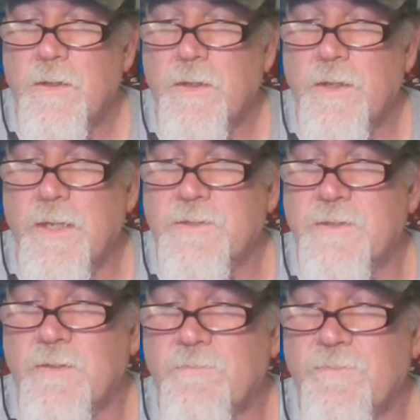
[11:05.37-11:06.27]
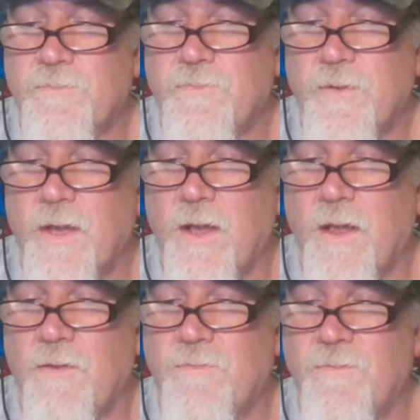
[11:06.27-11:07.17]
Need some free
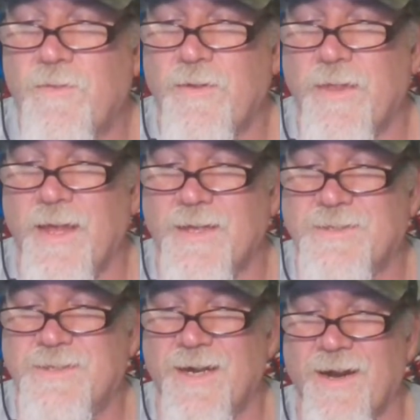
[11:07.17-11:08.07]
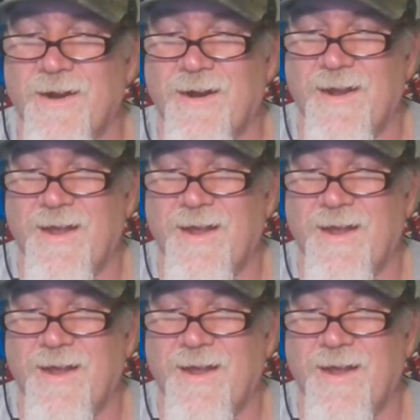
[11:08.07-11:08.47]
all for that chair.